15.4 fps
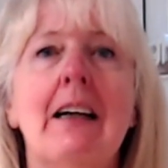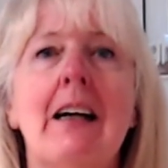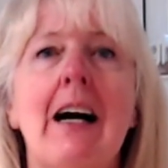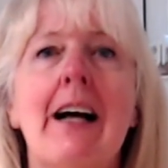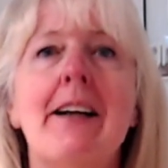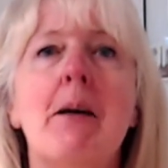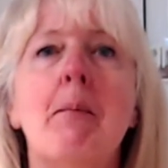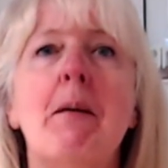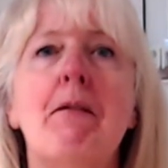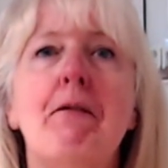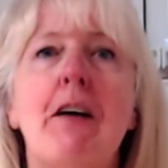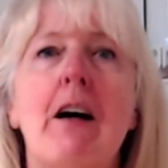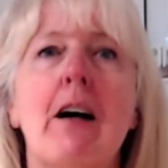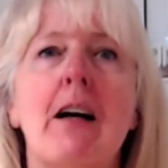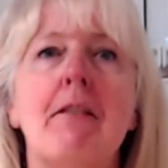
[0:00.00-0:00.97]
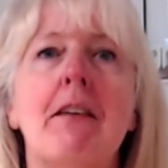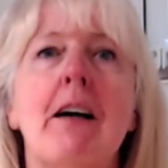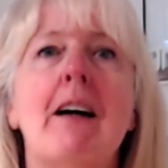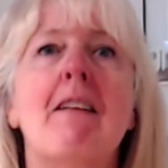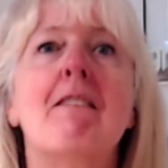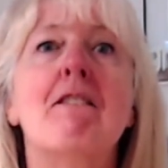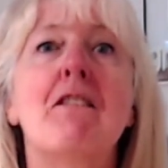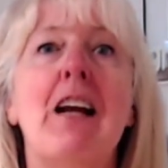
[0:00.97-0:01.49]
And 5,
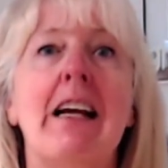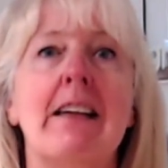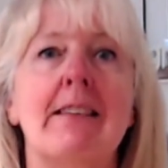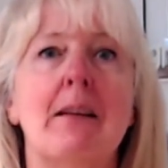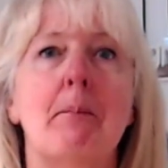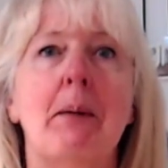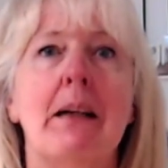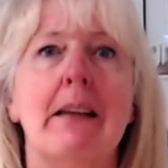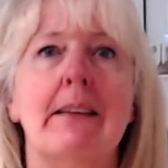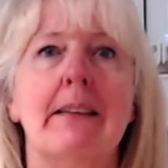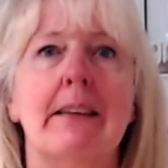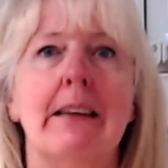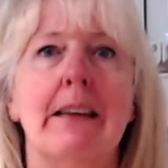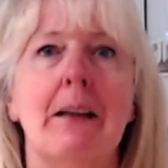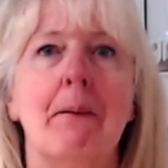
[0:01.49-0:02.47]
flexibility.